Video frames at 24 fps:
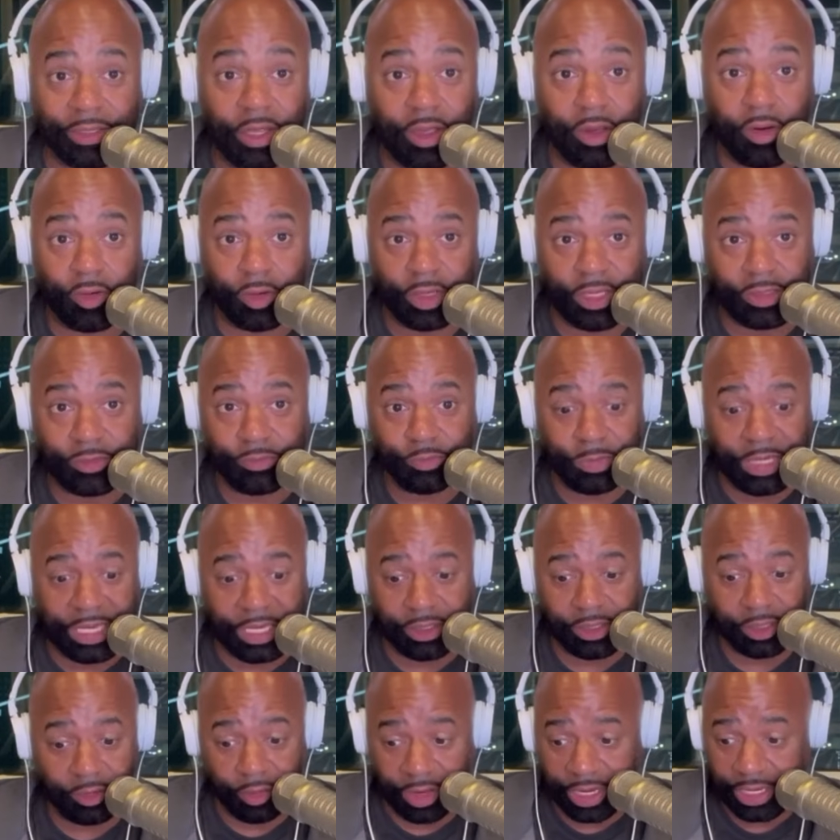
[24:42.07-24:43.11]
no, he's
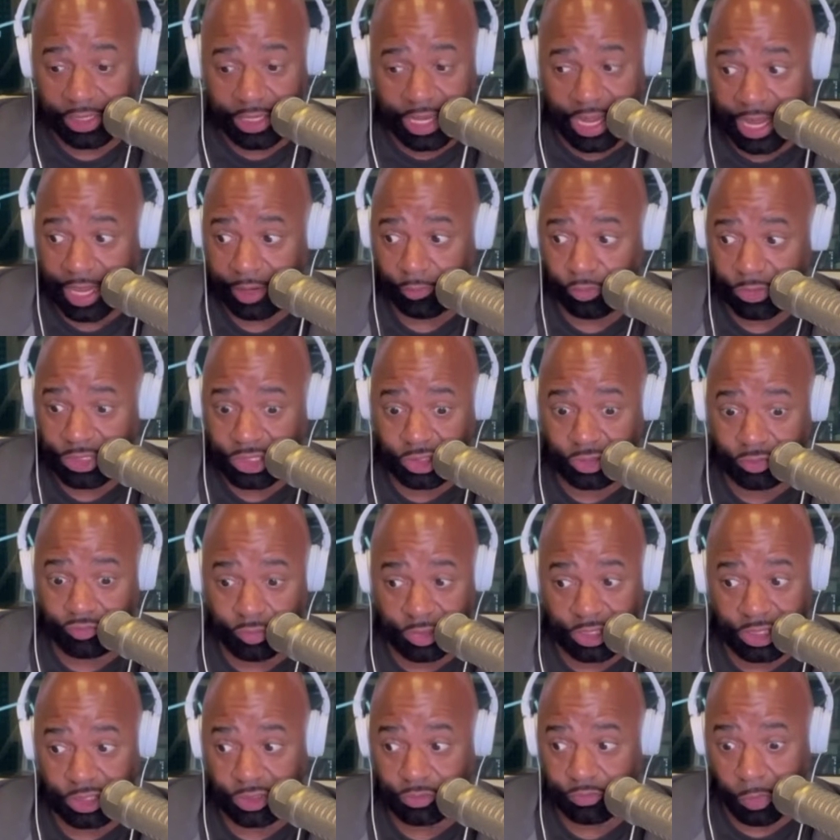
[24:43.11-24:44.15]
being a great dad, which
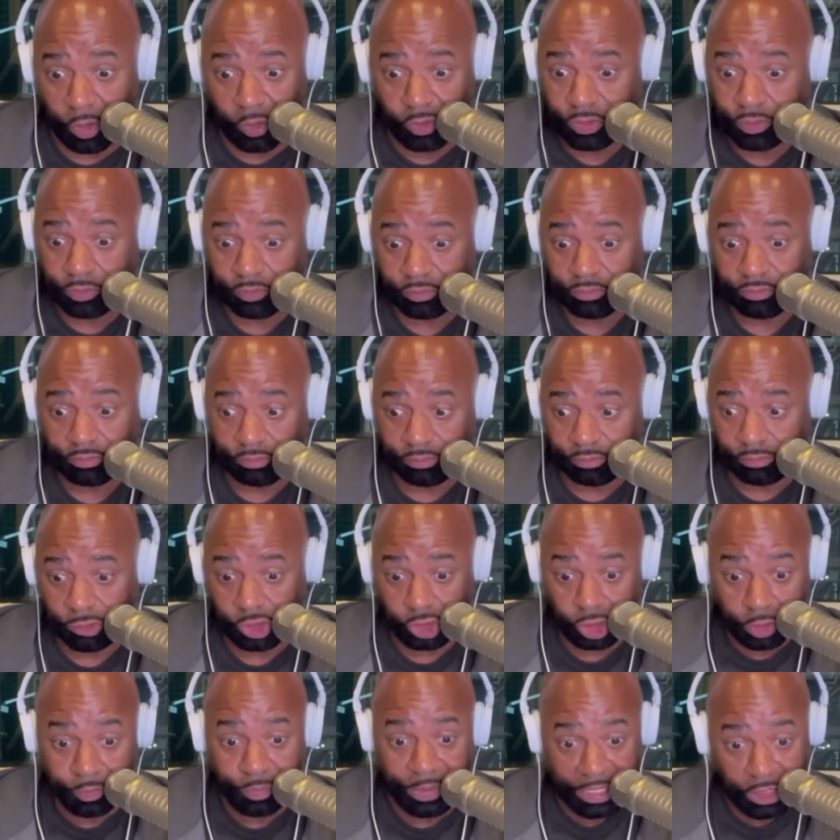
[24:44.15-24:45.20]
most
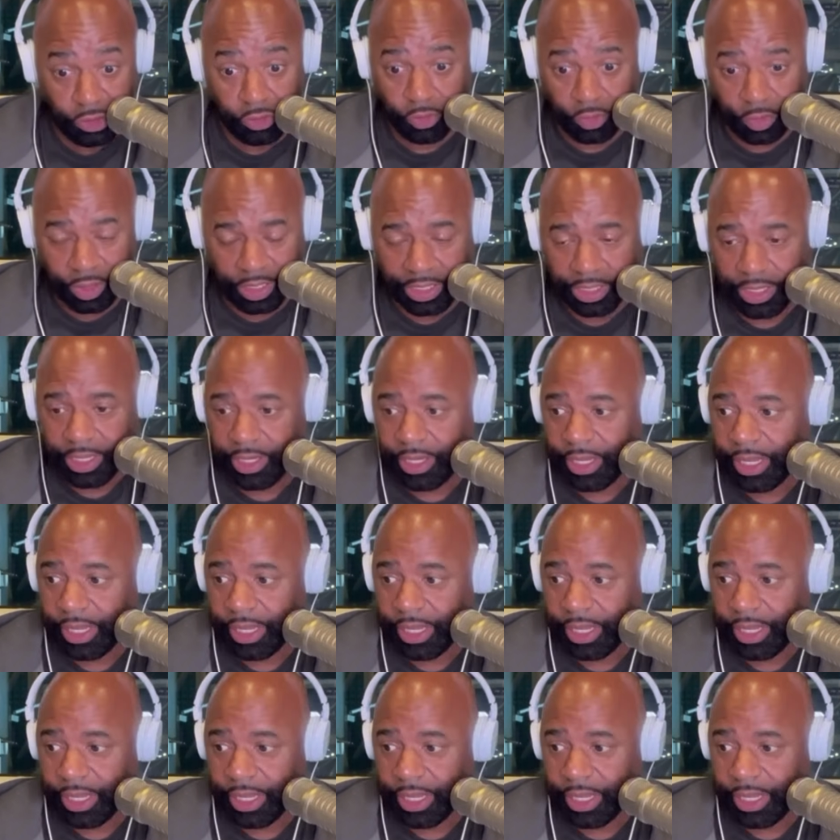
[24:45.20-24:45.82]
should be doing,